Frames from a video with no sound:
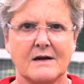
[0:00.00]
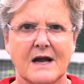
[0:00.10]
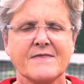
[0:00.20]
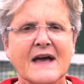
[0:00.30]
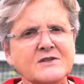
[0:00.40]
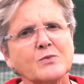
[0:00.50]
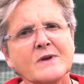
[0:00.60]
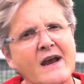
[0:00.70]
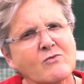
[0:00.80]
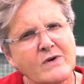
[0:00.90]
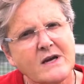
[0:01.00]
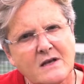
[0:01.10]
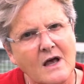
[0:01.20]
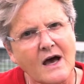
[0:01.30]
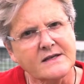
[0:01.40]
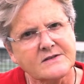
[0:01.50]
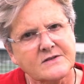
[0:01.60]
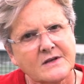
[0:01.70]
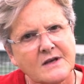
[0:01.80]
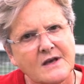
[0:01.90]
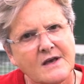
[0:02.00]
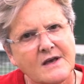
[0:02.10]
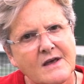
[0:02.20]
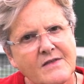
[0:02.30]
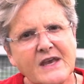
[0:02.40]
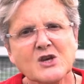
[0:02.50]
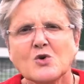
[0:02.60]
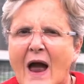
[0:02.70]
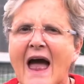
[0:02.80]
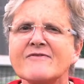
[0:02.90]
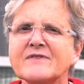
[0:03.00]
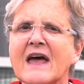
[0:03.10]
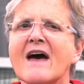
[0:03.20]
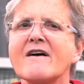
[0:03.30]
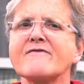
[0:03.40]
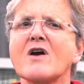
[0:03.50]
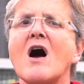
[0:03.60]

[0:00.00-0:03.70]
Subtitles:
And that's when I realized that you have to have